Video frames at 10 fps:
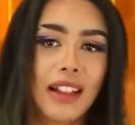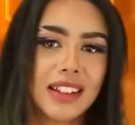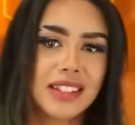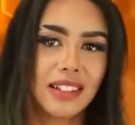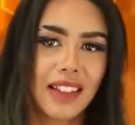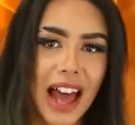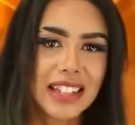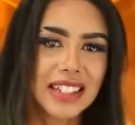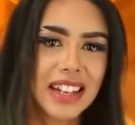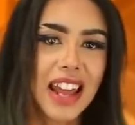while it still
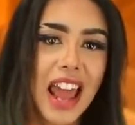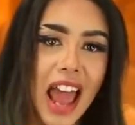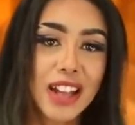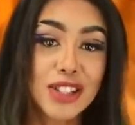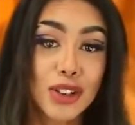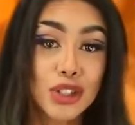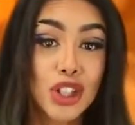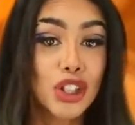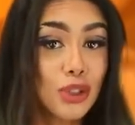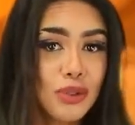lasted, and so
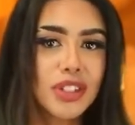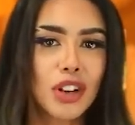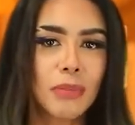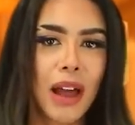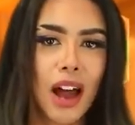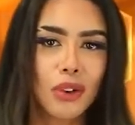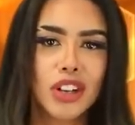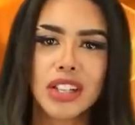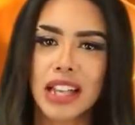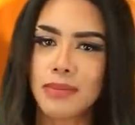she used her
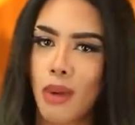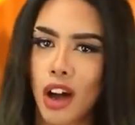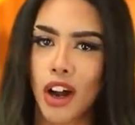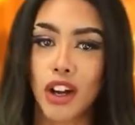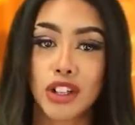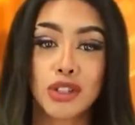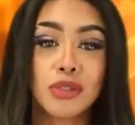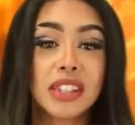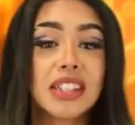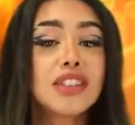powers as monarch
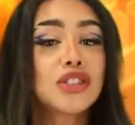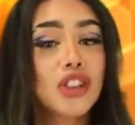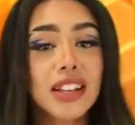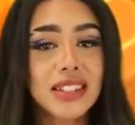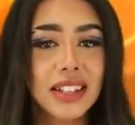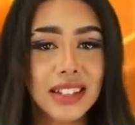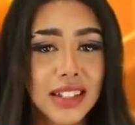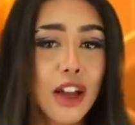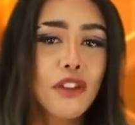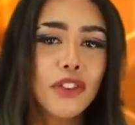to seek
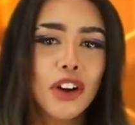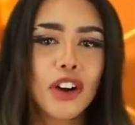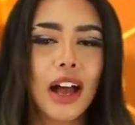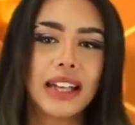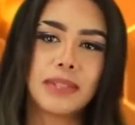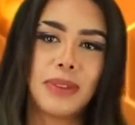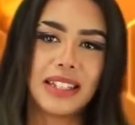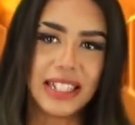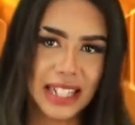justice for her husband's